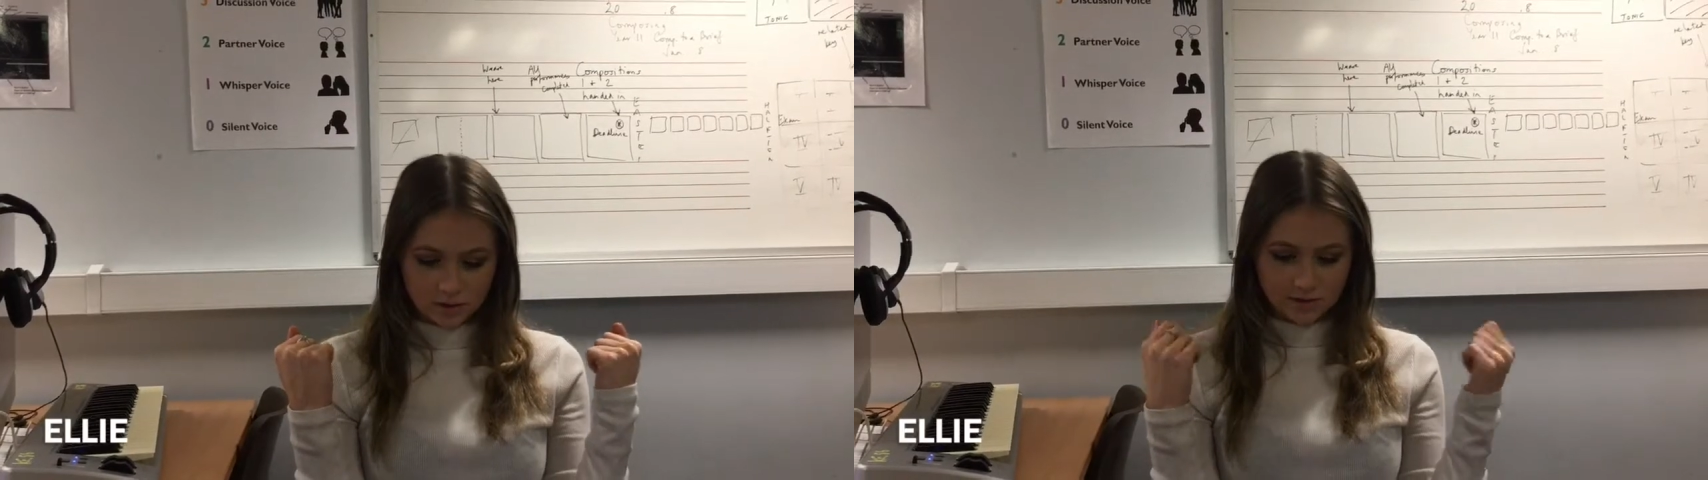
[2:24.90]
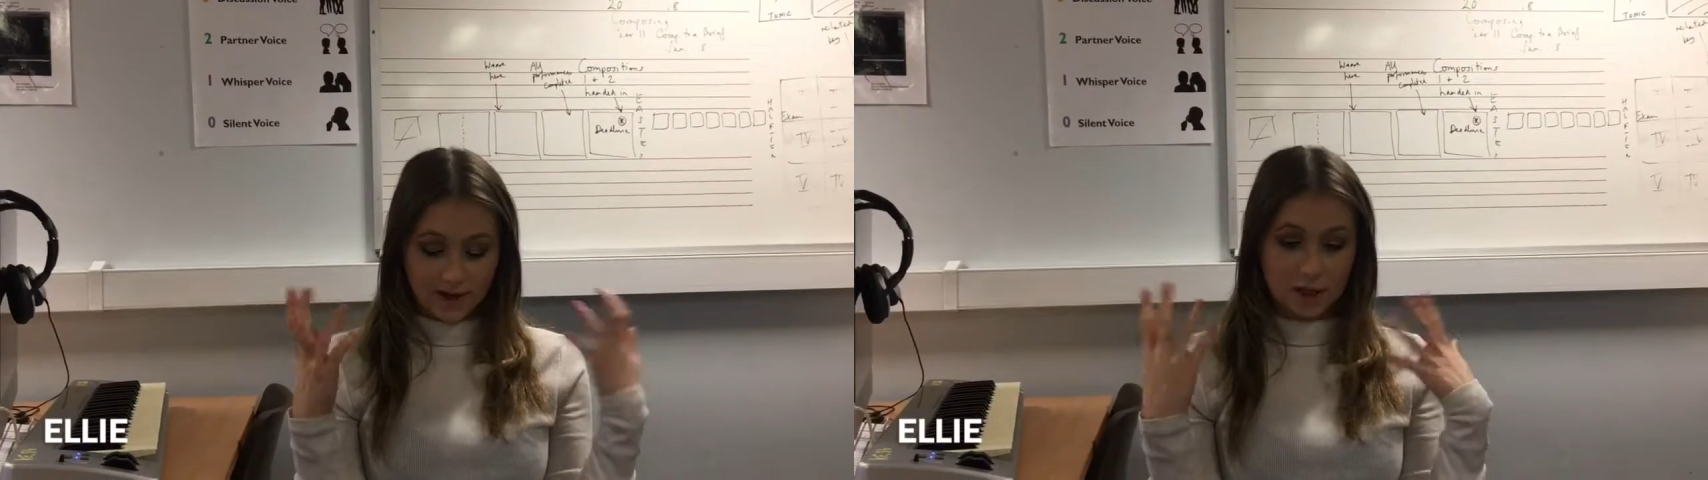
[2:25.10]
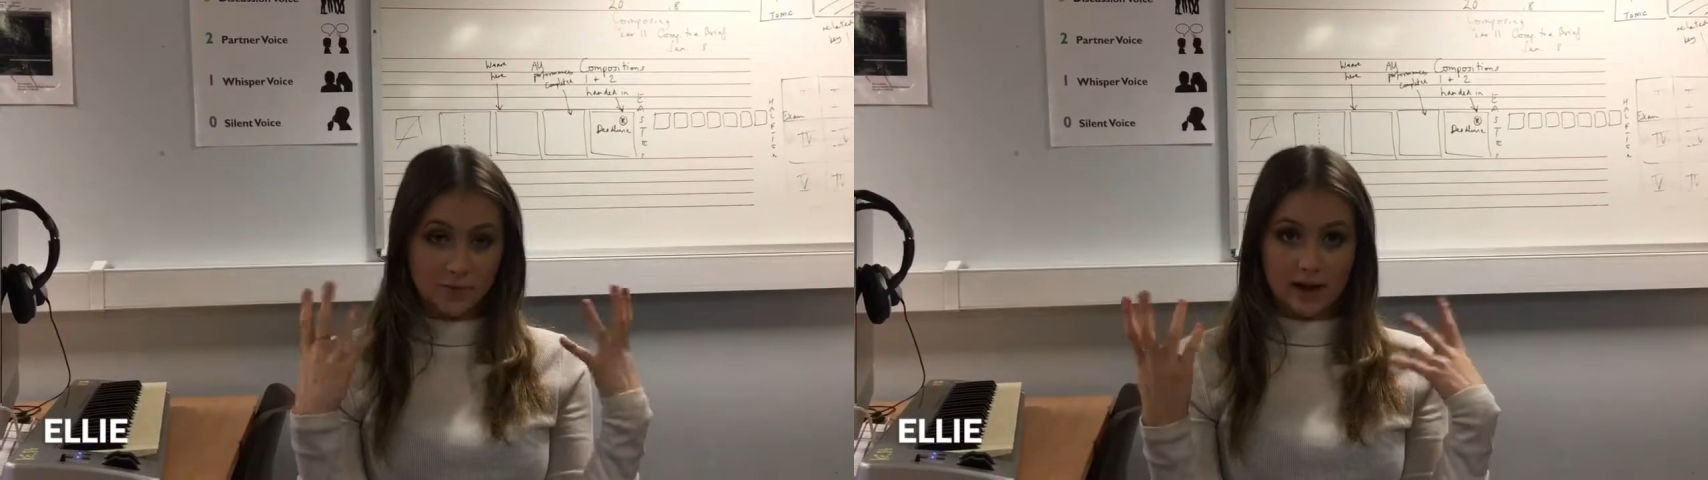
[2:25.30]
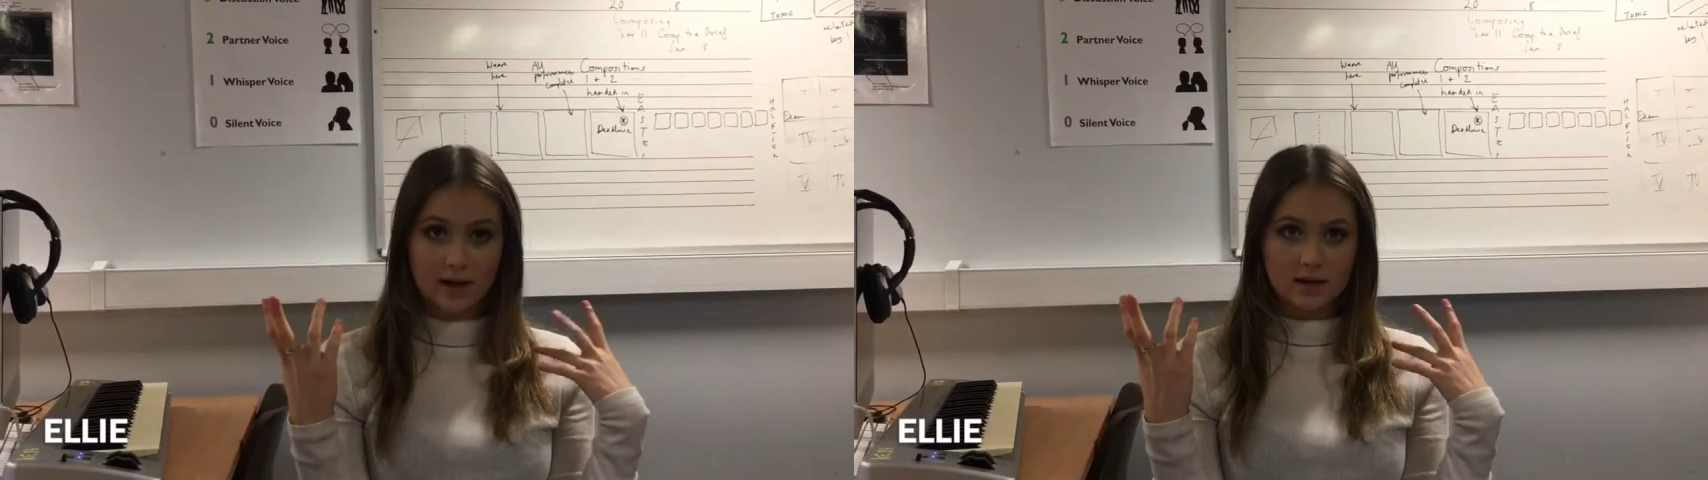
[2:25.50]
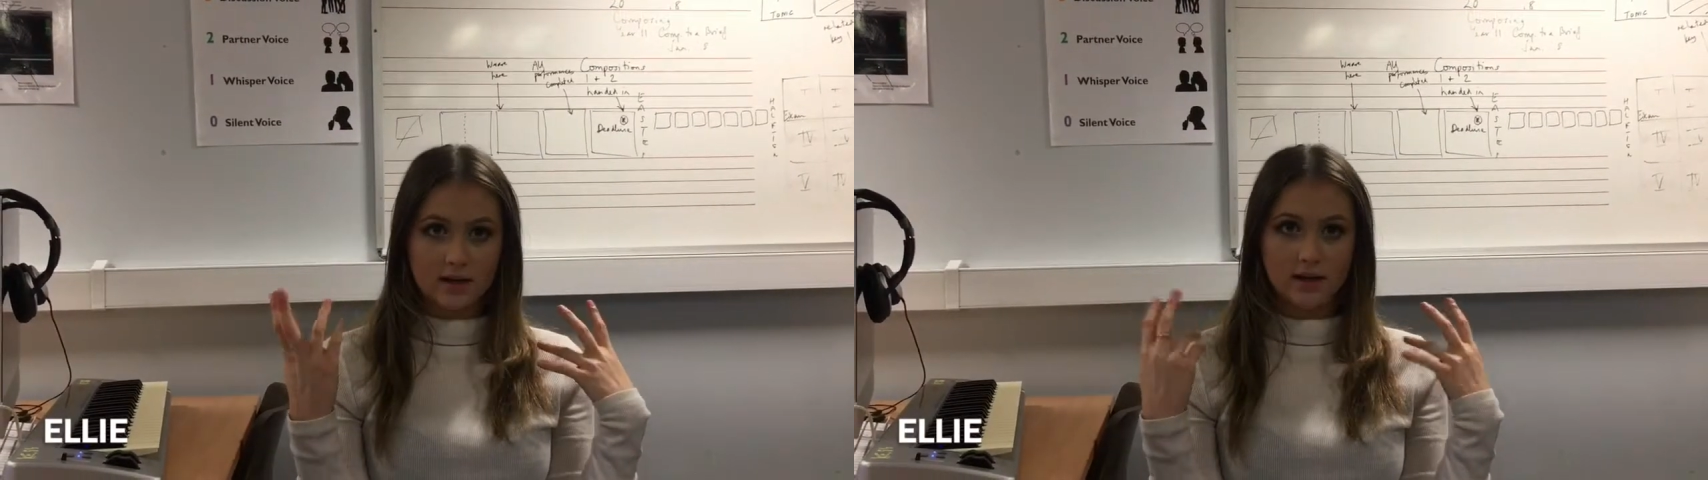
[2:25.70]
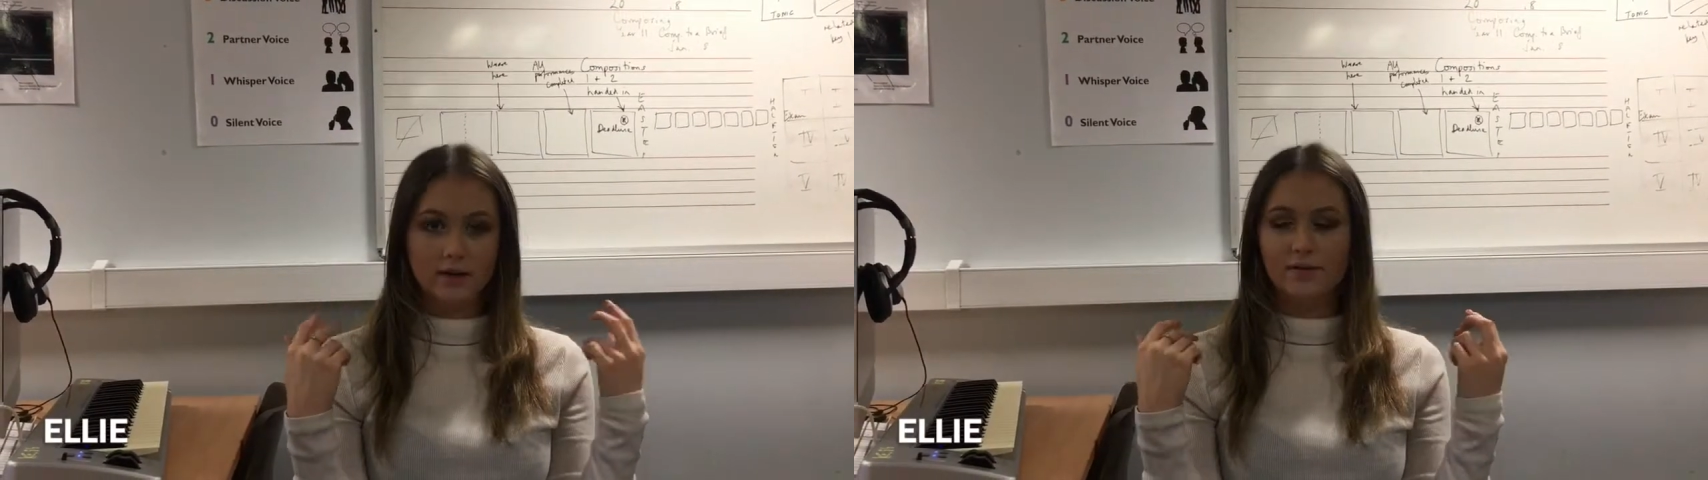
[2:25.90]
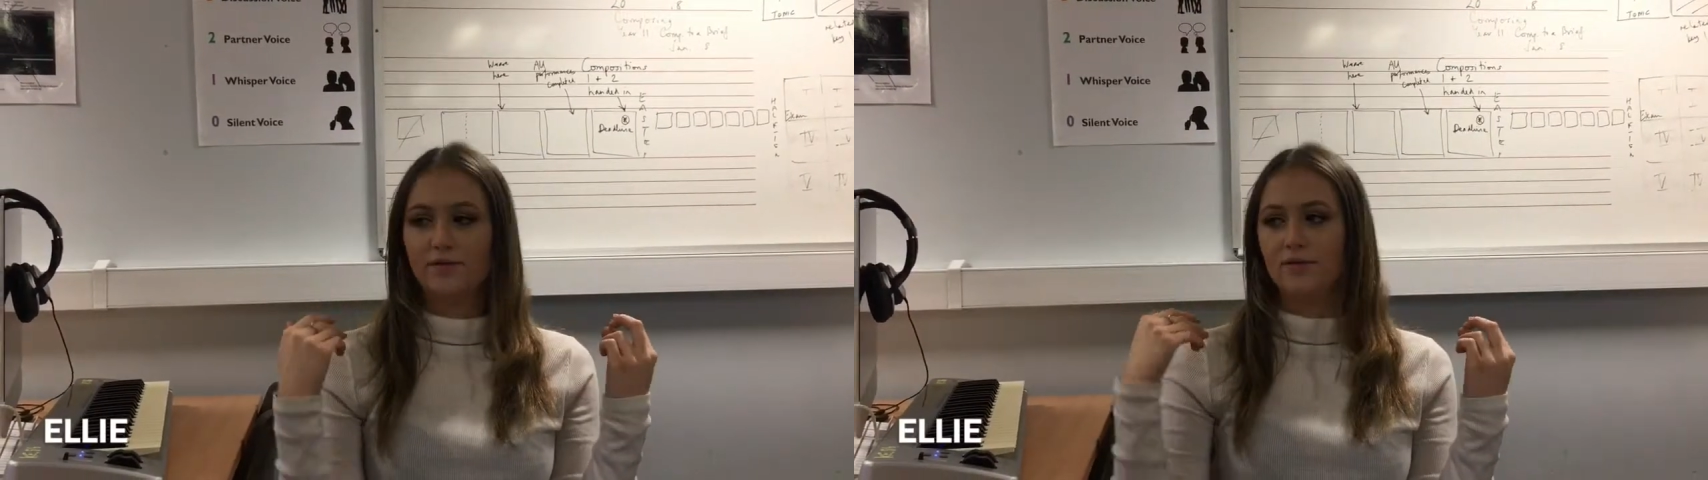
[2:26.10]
flashback of